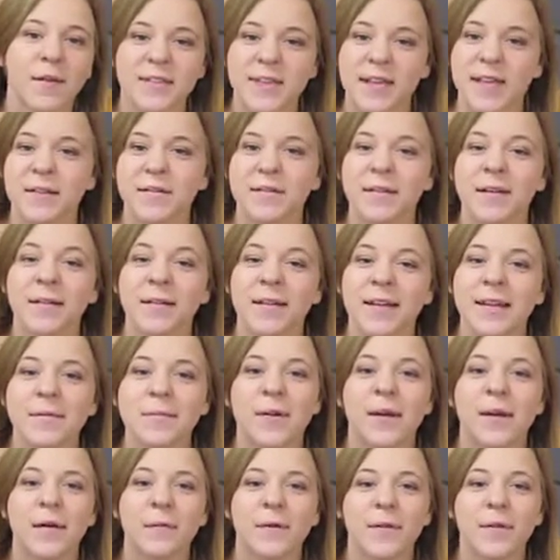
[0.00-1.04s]
send you an
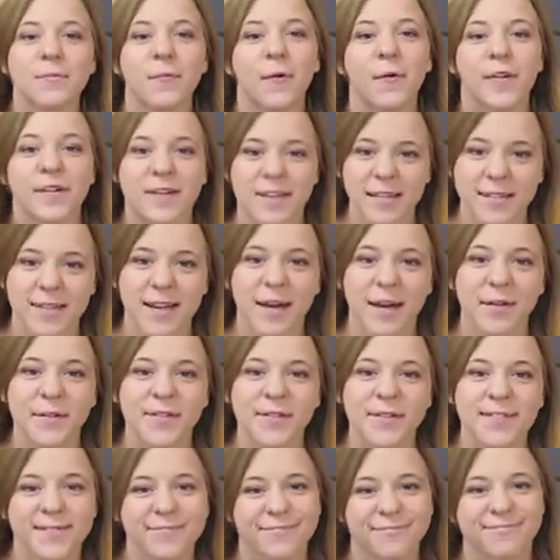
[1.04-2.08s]
email with more
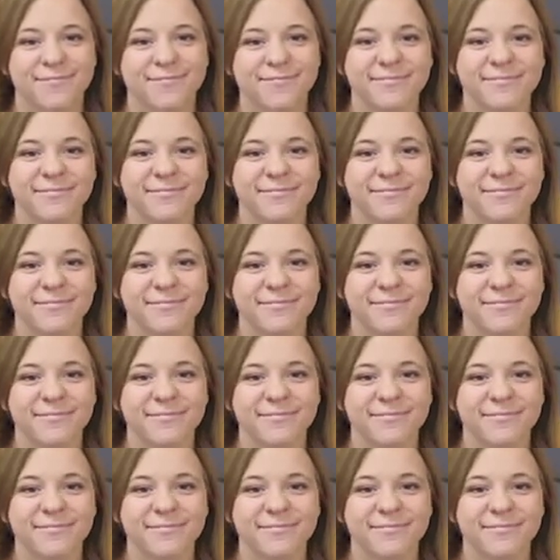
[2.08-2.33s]
details.